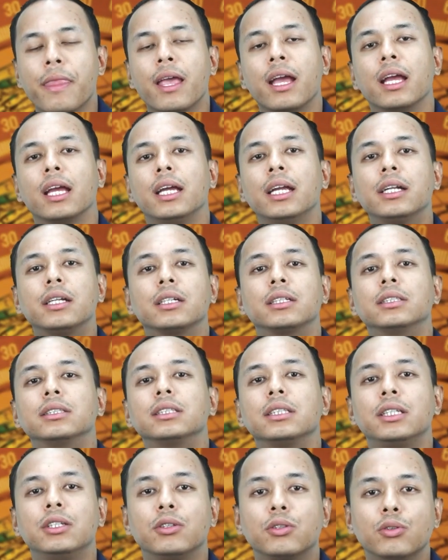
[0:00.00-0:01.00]
it turns
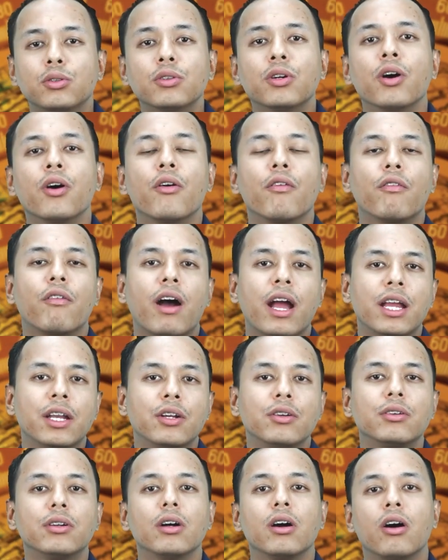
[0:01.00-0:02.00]
into
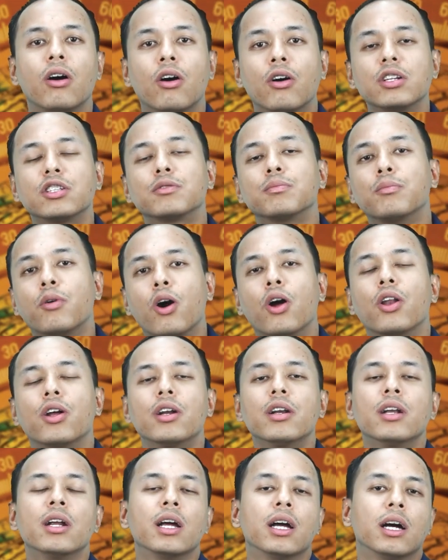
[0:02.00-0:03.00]
finite or smaller
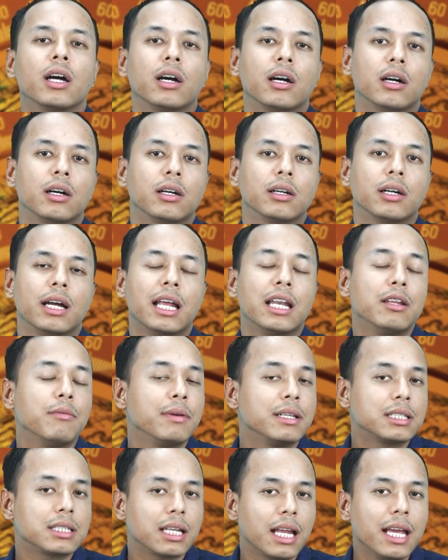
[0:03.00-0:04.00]

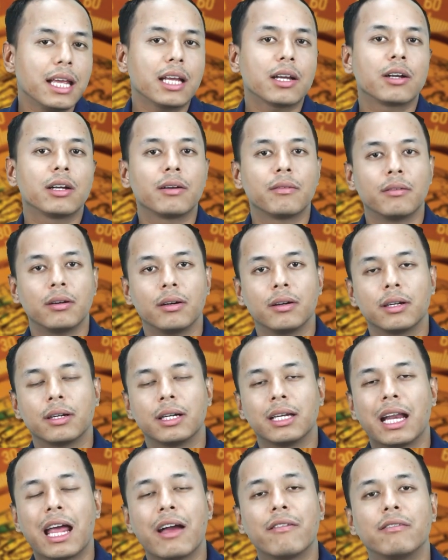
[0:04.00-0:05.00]
elements like
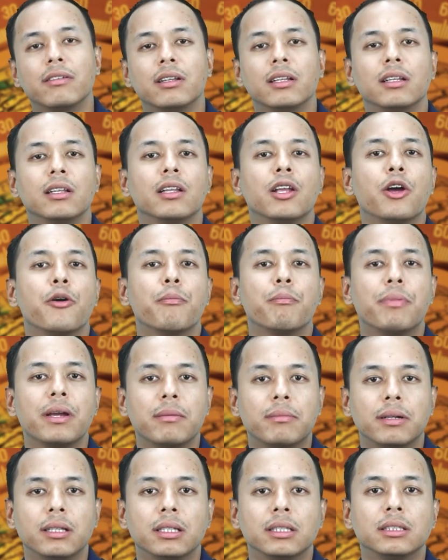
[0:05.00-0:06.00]
gravel,
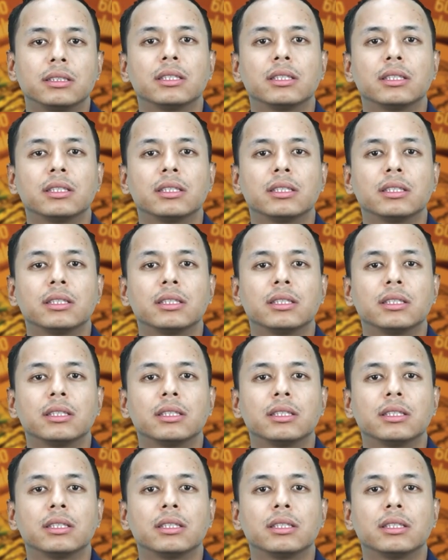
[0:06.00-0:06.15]
pebbles,